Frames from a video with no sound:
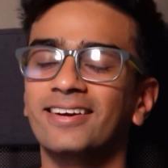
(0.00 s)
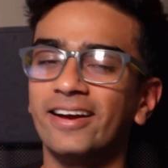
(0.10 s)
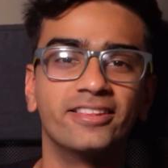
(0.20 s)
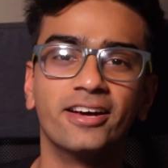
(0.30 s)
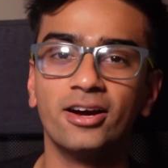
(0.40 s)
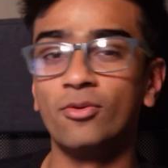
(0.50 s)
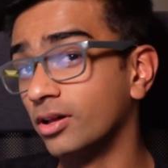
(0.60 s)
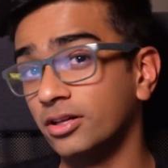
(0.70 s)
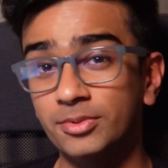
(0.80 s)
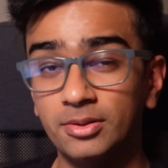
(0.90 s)
Hey there,
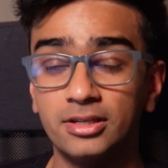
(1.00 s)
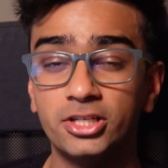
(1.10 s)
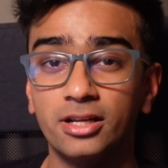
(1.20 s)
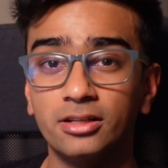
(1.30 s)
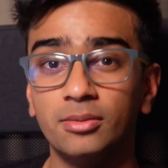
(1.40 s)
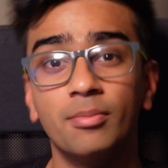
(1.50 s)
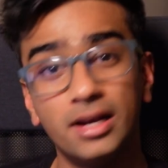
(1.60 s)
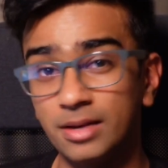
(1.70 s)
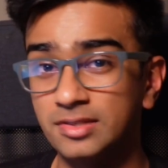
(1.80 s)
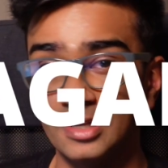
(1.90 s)
welcome to the channel. My
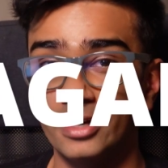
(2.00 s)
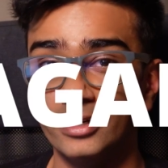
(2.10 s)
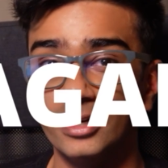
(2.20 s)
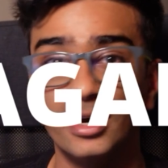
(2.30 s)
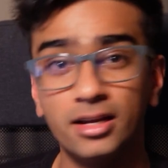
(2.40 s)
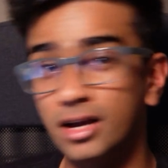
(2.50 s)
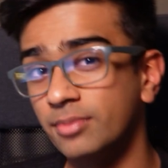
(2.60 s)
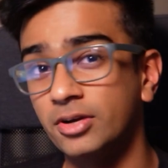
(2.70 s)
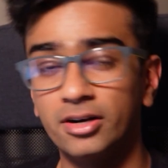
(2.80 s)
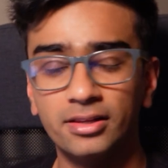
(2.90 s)
name is Sagar and
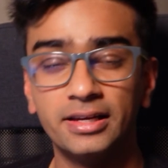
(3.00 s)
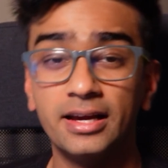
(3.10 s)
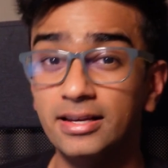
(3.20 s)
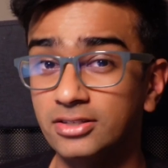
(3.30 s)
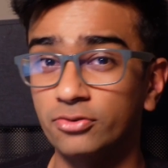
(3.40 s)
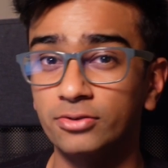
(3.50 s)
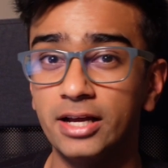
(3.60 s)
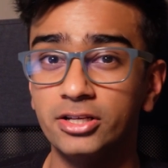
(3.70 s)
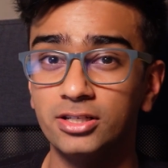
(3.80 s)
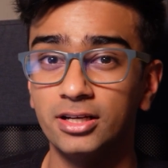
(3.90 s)
I'm currently a software
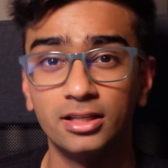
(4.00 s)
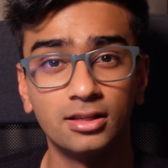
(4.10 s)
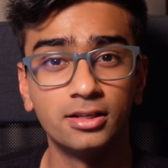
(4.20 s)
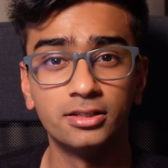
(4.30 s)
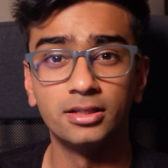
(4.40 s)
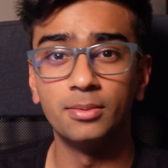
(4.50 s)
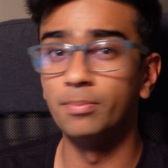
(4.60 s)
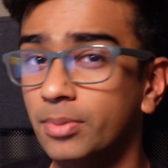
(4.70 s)
engineer in London,